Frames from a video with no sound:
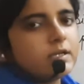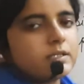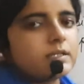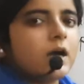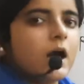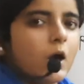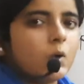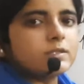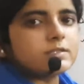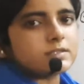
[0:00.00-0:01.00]
that
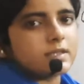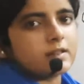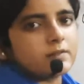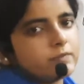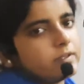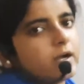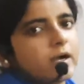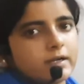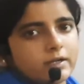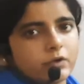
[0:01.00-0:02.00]
how the cell will
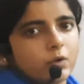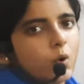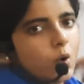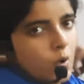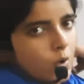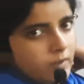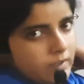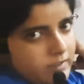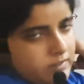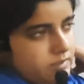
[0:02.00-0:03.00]
undergo
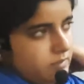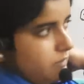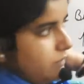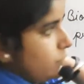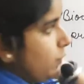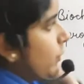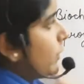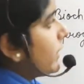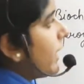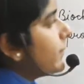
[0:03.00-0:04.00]
death. So
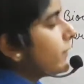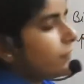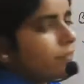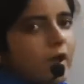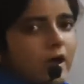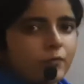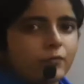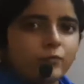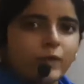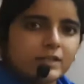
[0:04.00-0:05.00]
programs
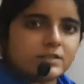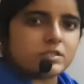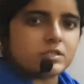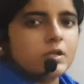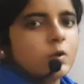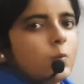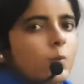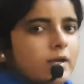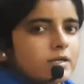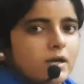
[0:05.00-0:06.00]
are fixed
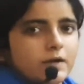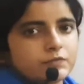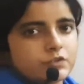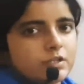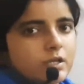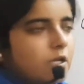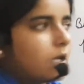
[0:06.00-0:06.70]
one after